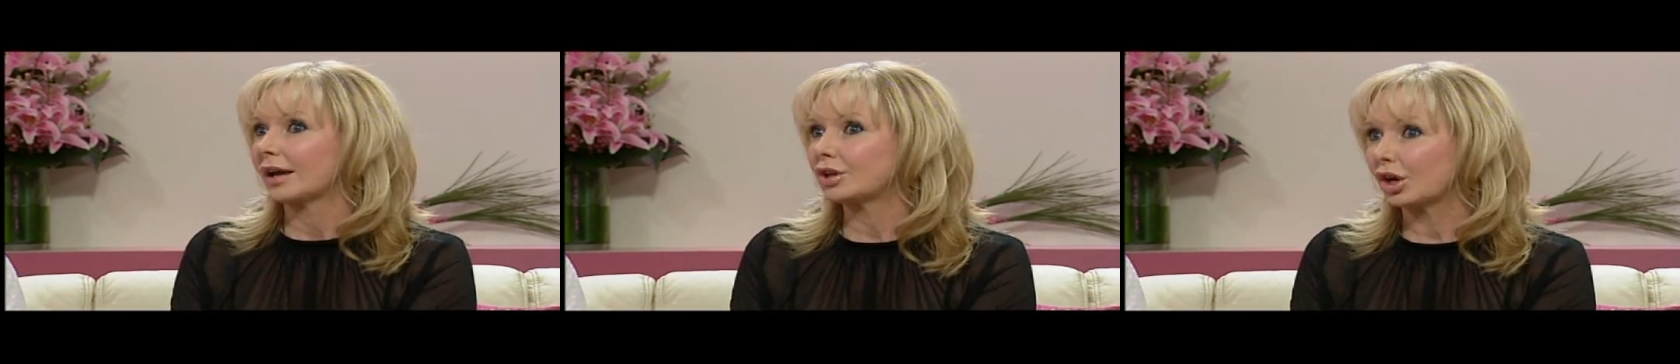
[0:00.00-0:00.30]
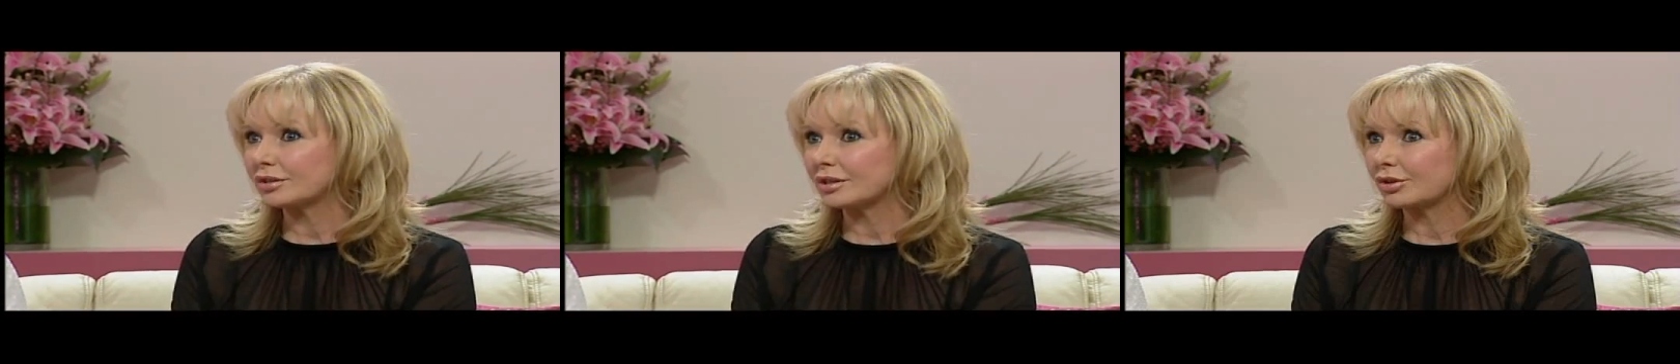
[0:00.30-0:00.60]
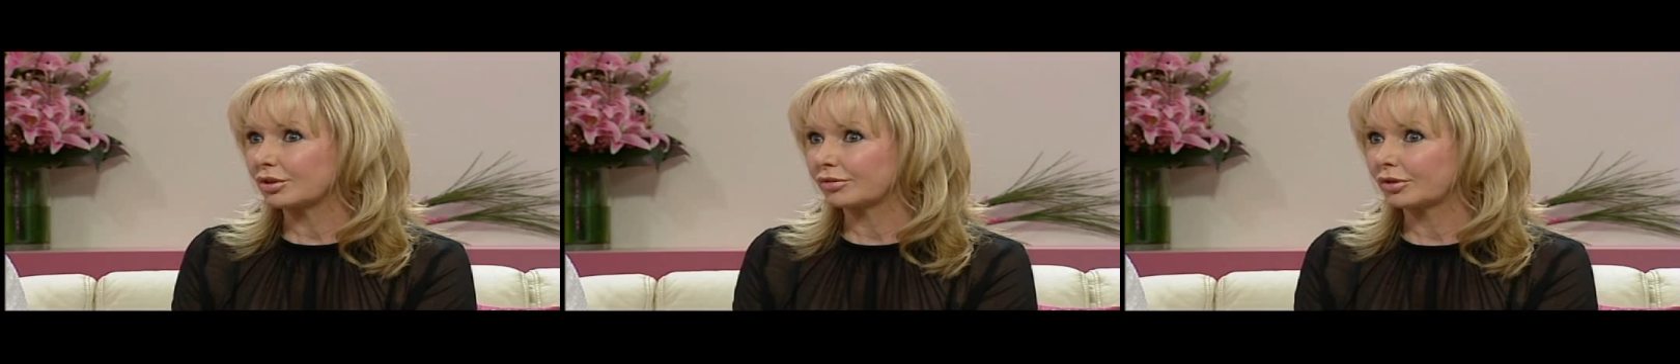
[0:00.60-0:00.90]
Noses
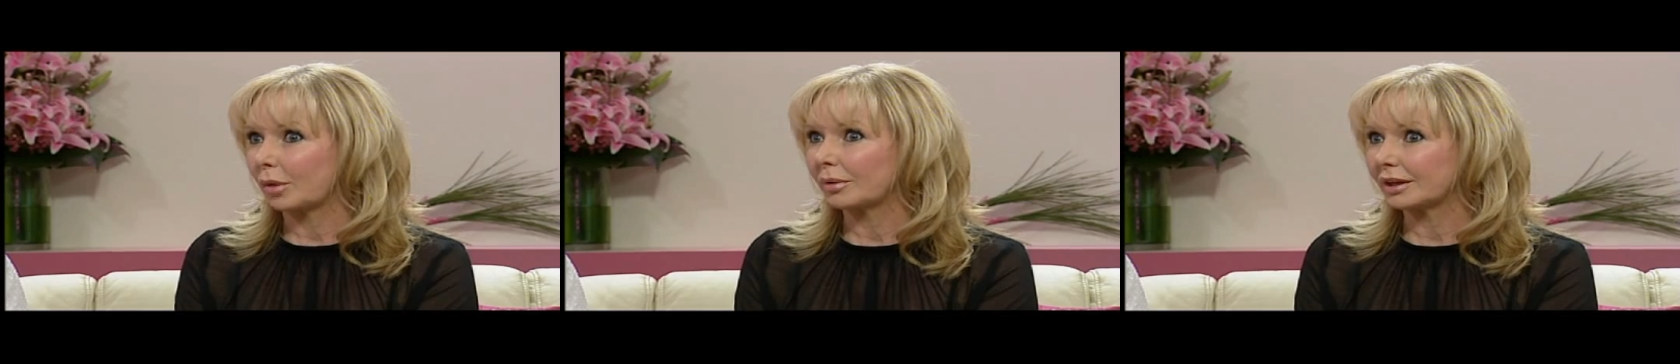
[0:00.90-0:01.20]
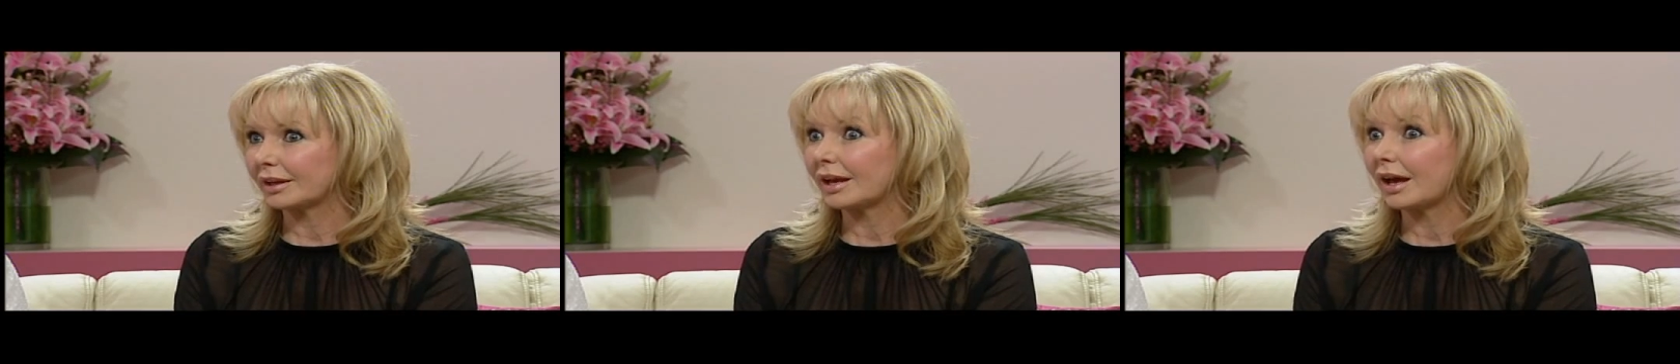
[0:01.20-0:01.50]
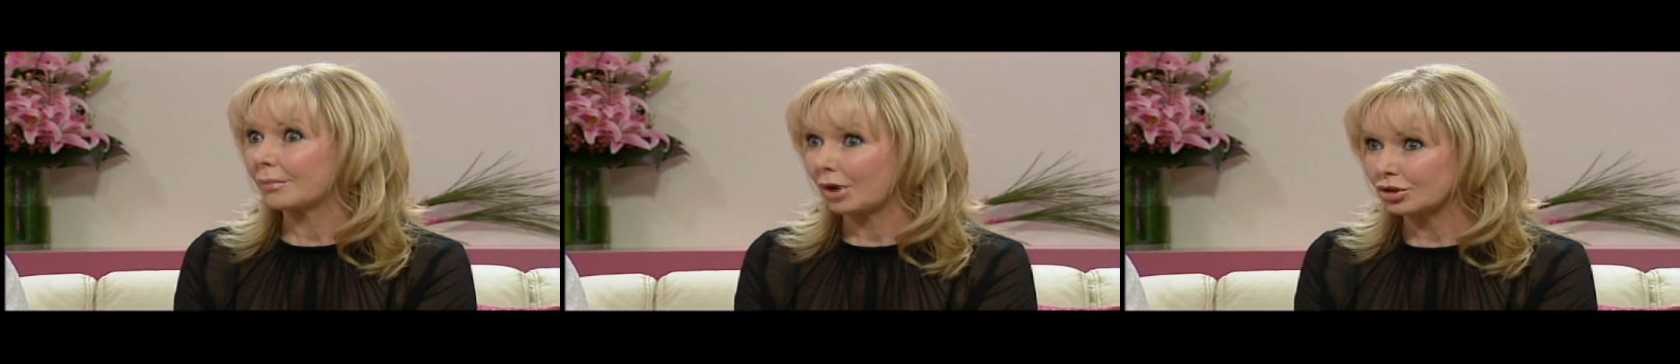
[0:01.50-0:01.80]
are a phenomenally
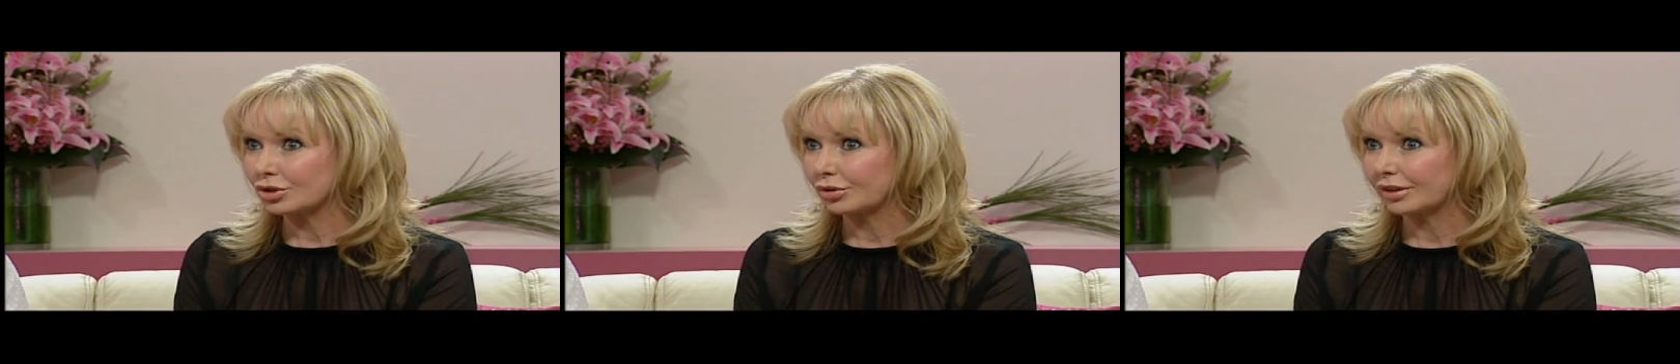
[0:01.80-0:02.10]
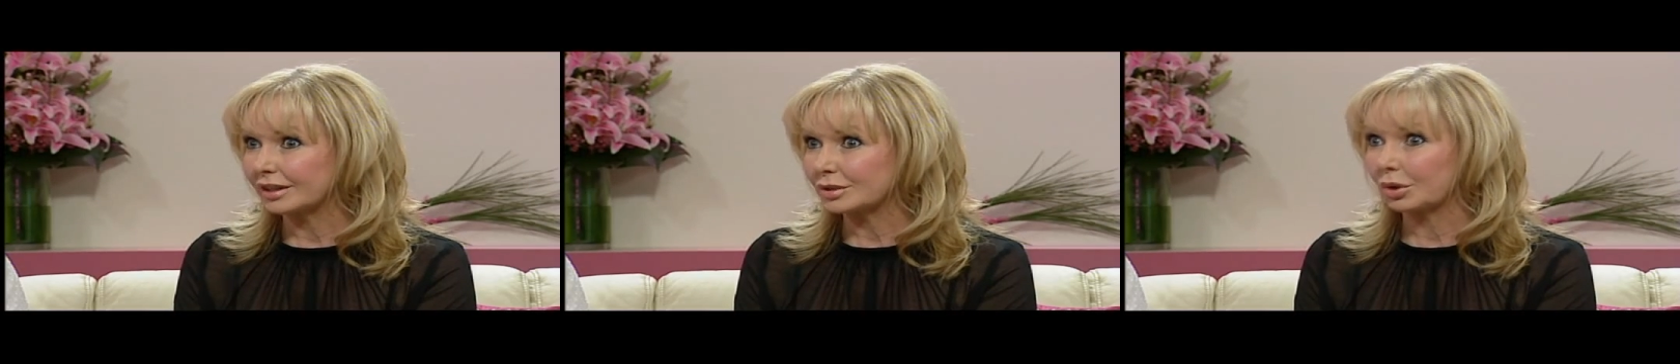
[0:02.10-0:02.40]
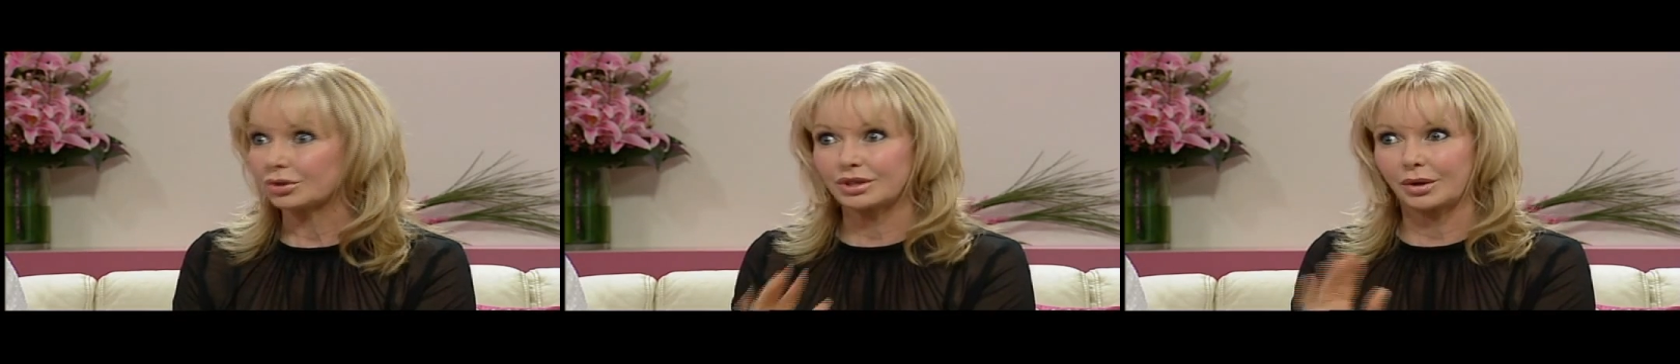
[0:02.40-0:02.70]
emotional thing as
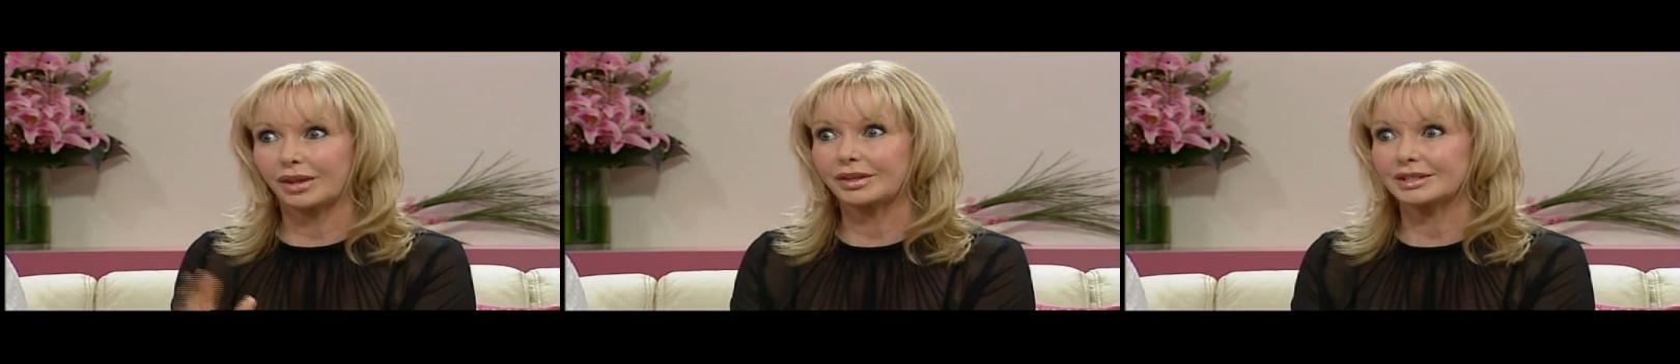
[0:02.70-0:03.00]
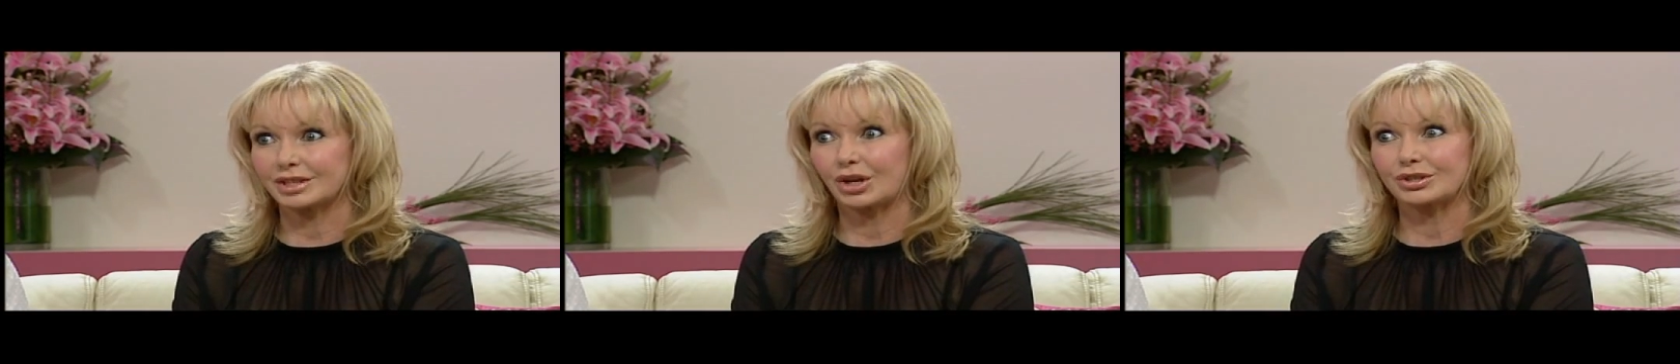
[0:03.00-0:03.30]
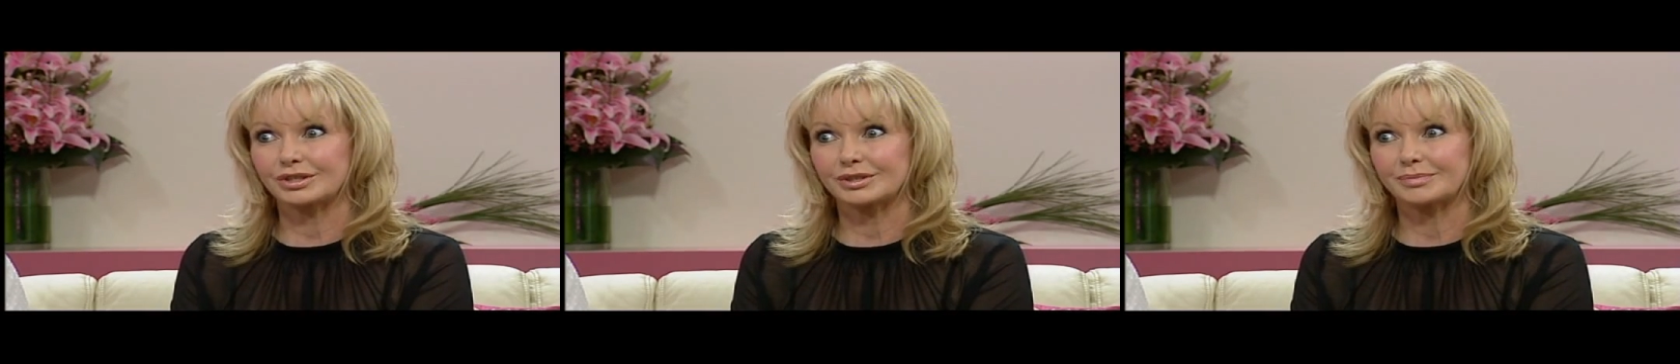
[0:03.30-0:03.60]
well, so I think it's
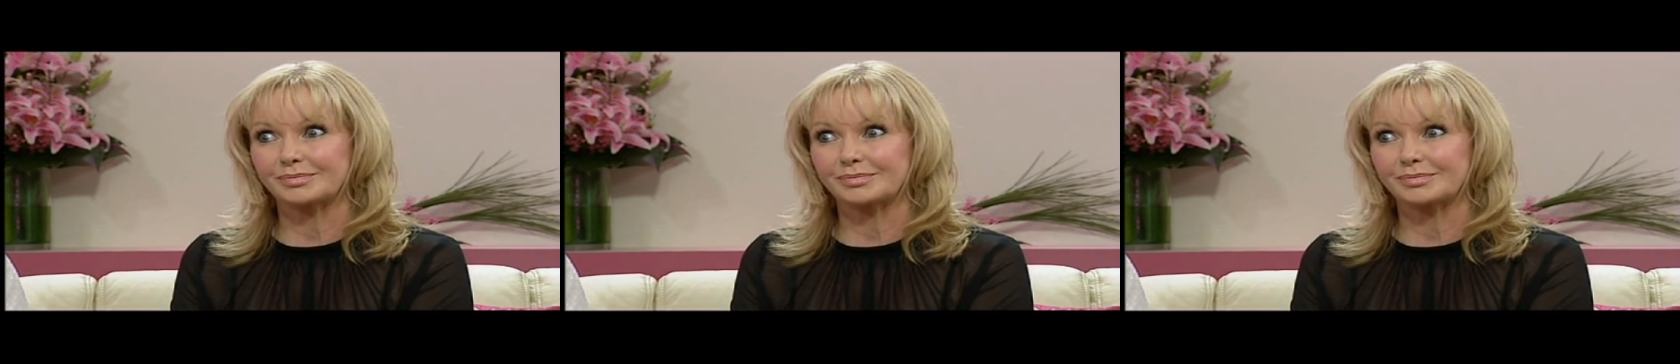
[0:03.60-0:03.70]
noses.